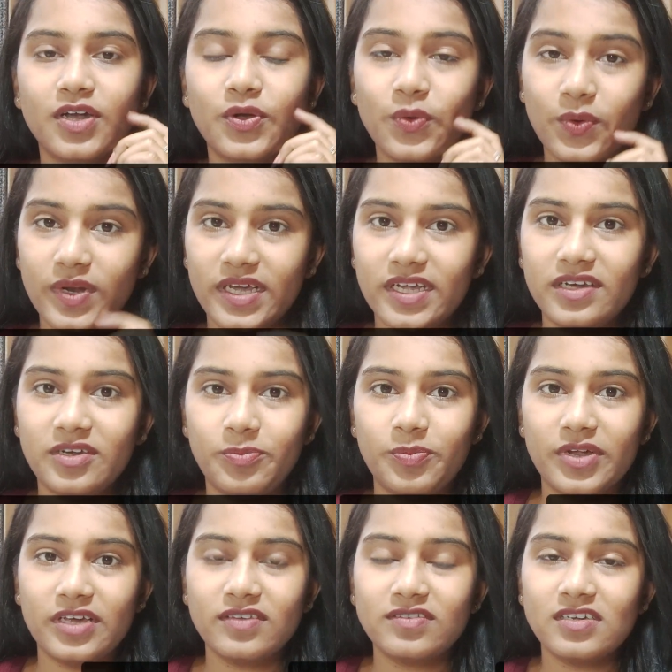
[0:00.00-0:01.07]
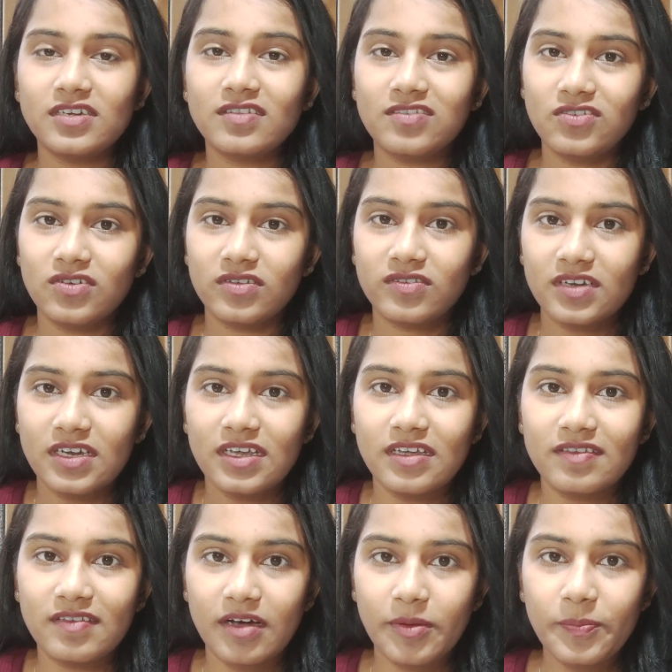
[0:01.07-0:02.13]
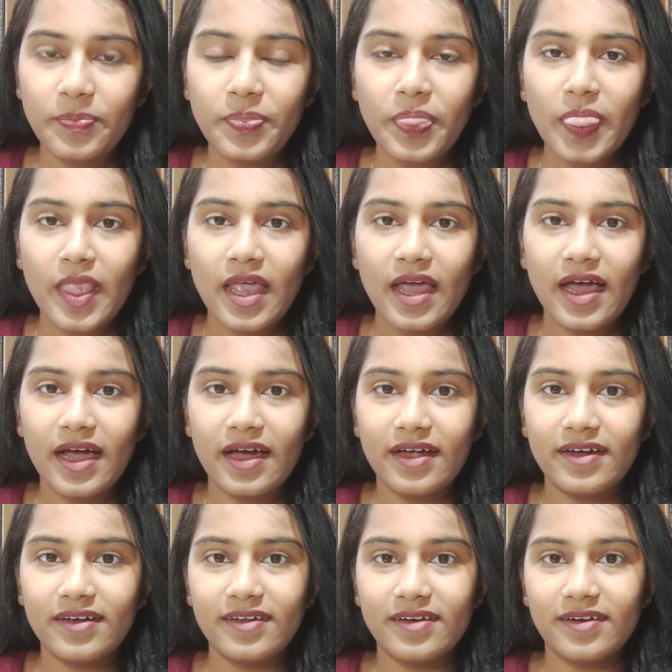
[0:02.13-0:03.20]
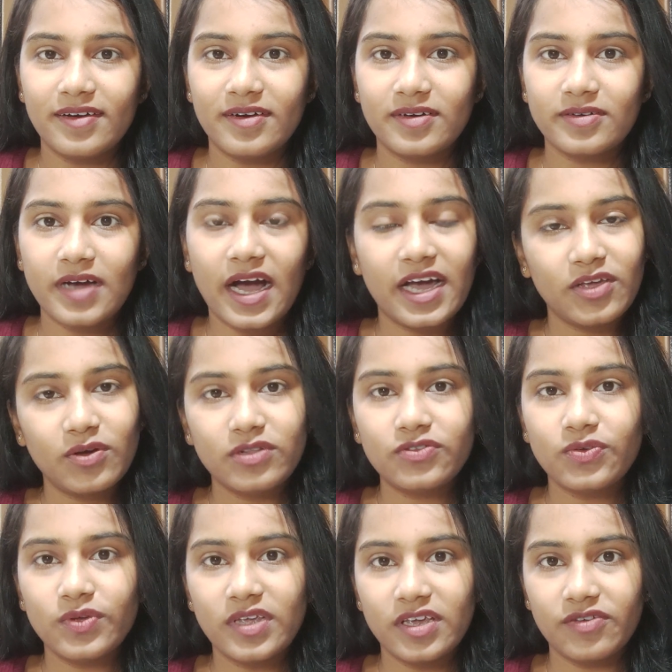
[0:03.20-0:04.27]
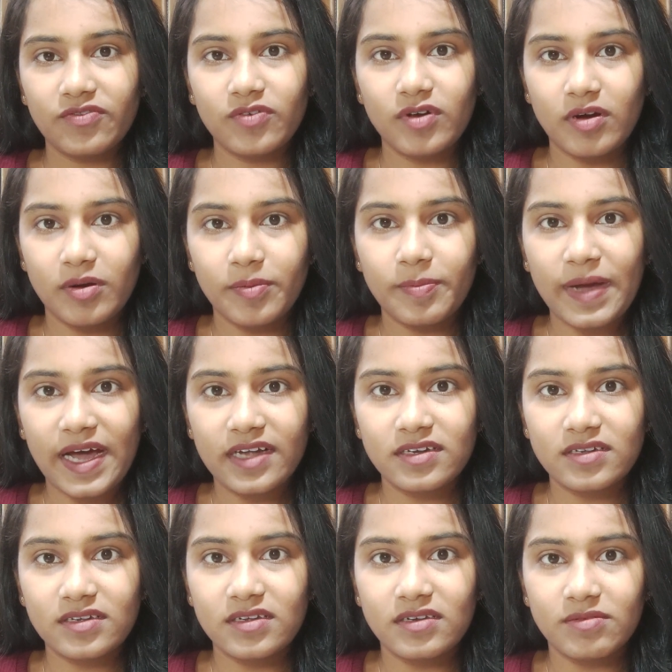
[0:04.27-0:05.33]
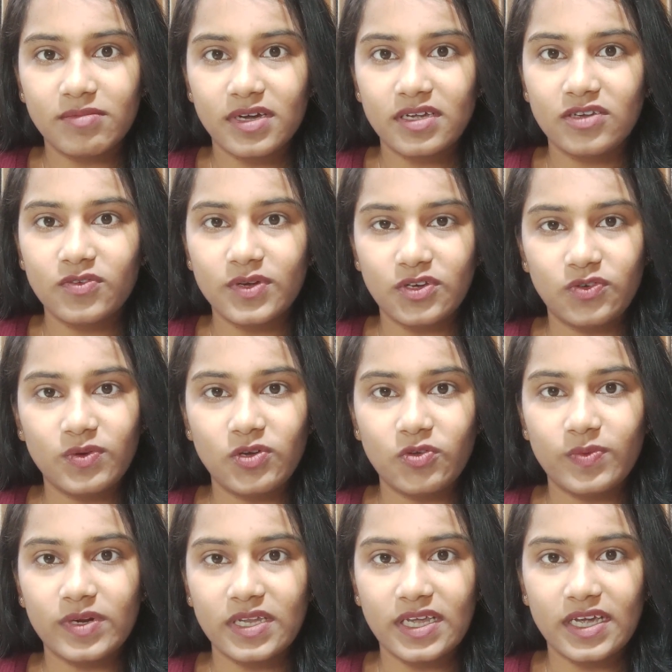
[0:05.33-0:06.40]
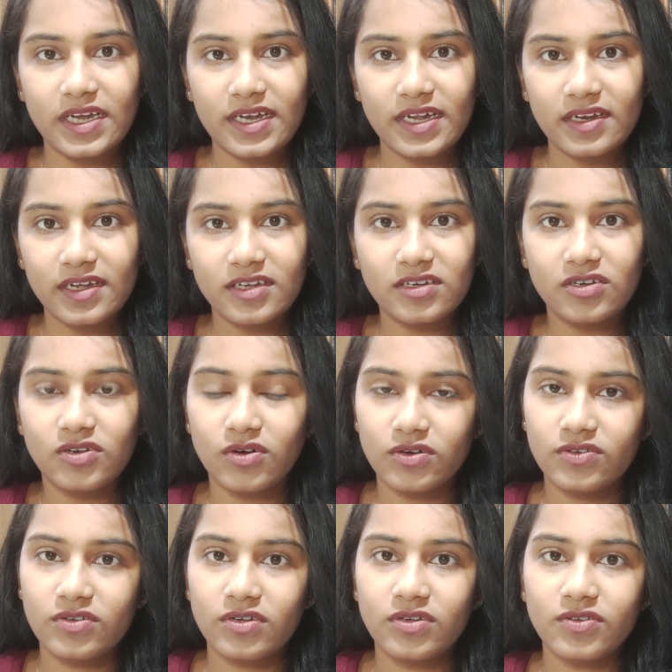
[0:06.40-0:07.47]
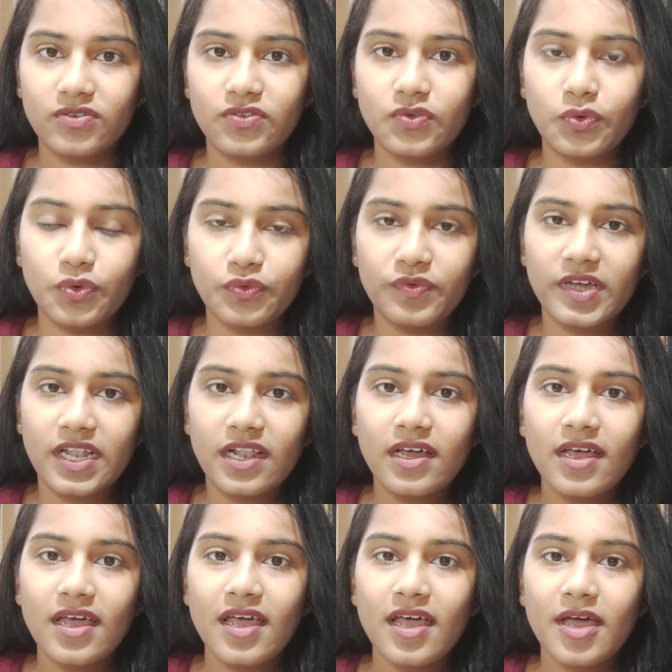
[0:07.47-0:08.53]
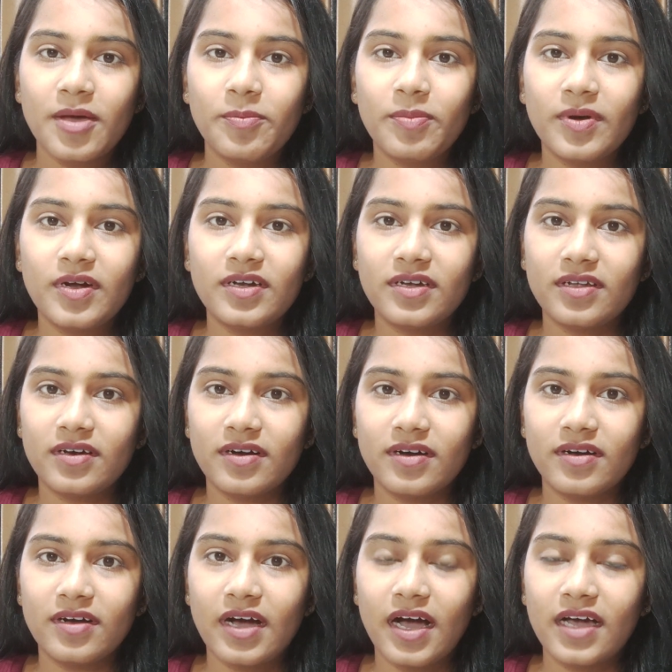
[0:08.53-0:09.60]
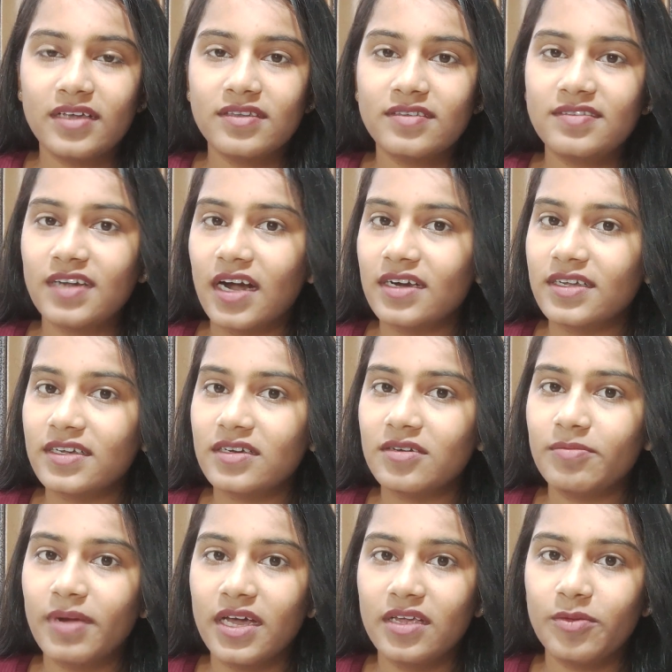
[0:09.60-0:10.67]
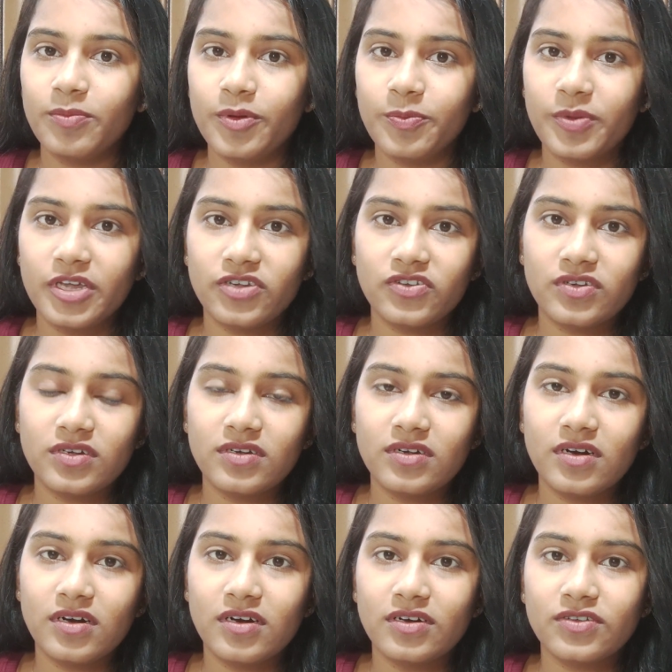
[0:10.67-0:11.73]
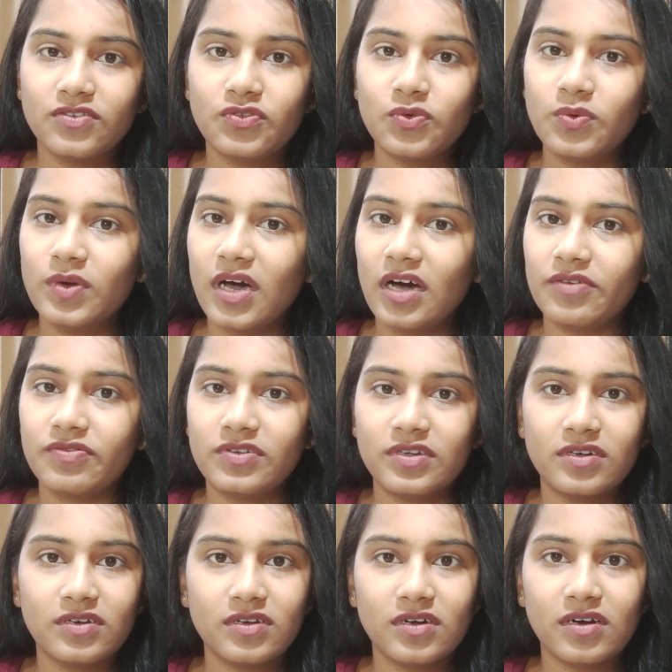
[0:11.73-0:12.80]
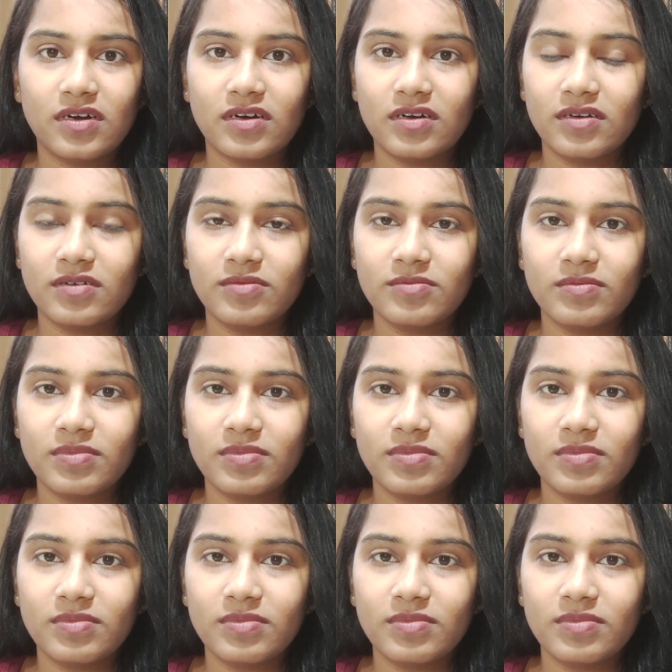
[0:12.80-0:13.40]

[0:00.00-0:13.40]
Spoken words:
don't get depressed. It's just an exam. And I also gave bad in my 2021 GATE and I did not score well. But I started my preparation soon after